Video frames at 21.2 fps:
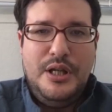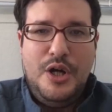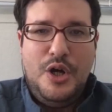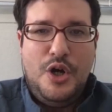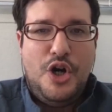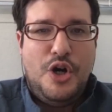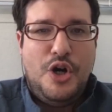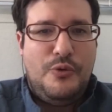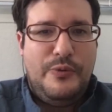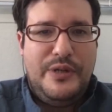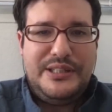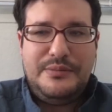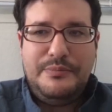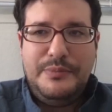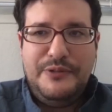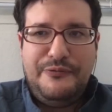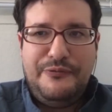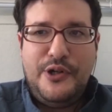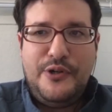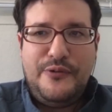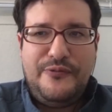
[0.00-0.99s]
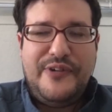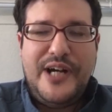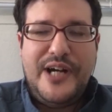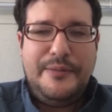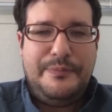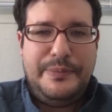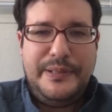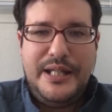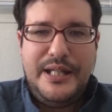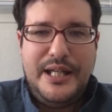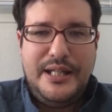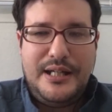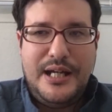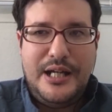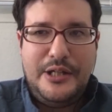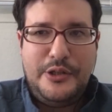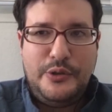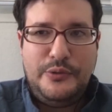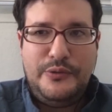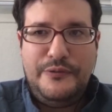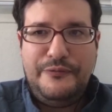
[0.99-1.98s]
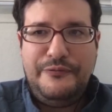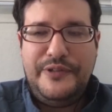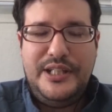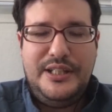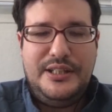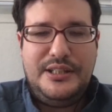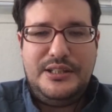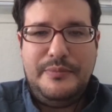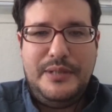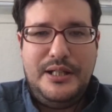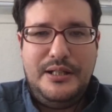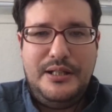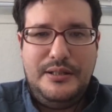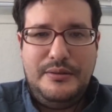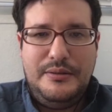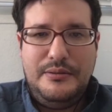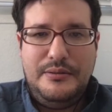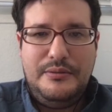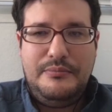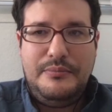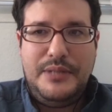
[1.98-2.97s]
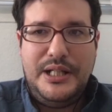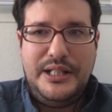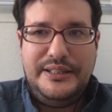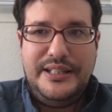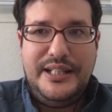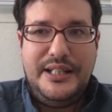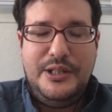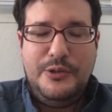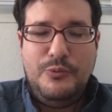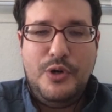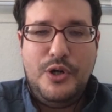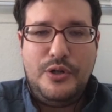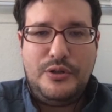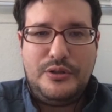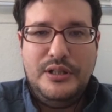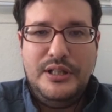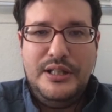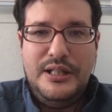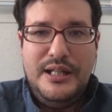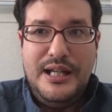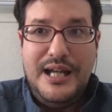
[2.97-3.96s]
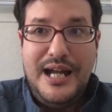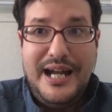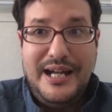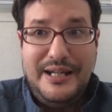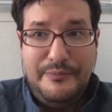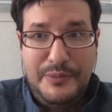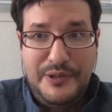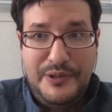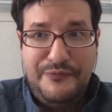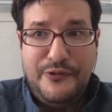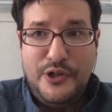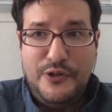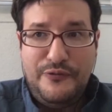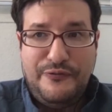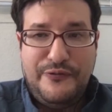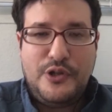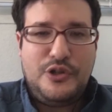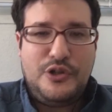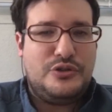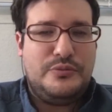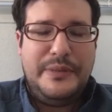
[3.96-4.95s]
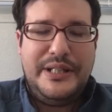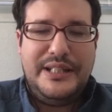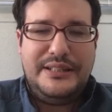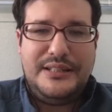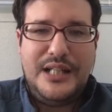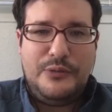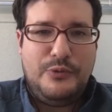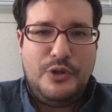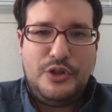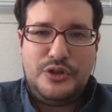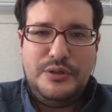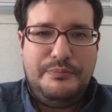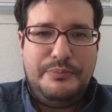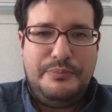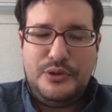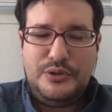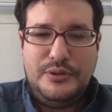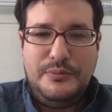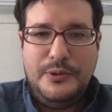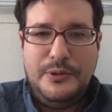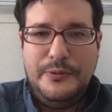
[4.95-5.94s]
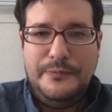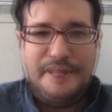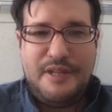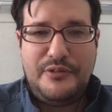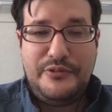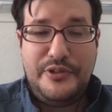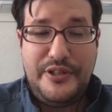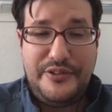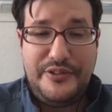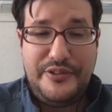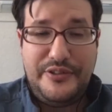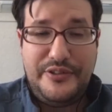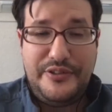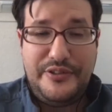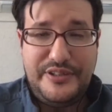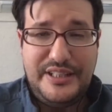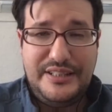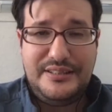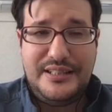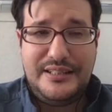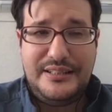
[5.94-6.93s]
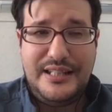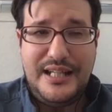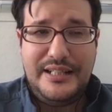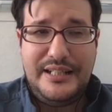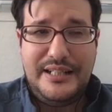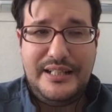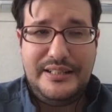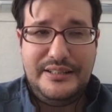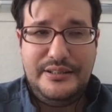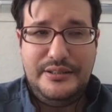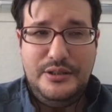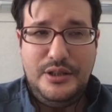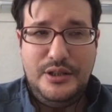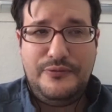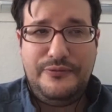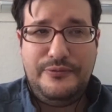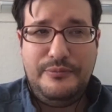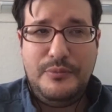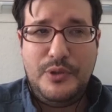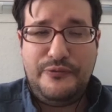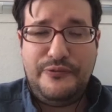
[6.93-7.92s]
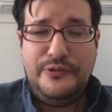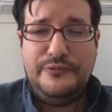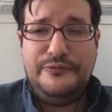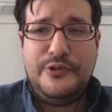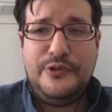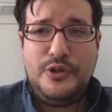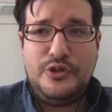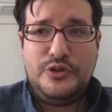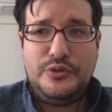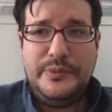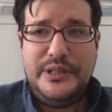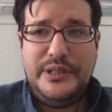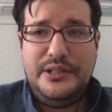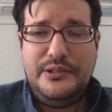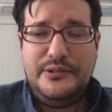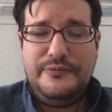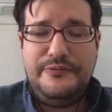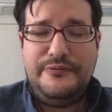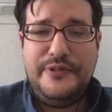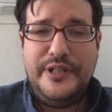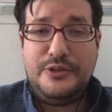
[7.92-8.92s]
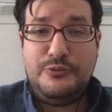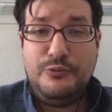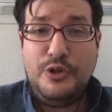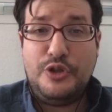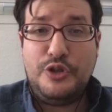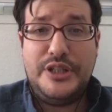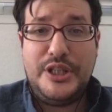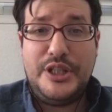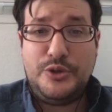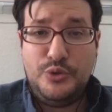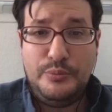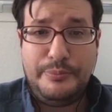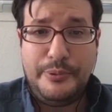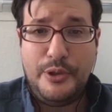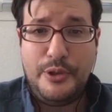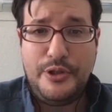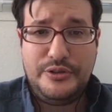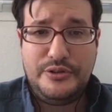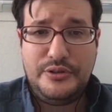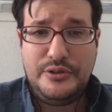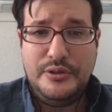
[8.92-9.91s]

Always before 5 p.m., I always finish my daily work. And before FocusMe, that was impossible. The things that I love more from FocusMe, first was the support.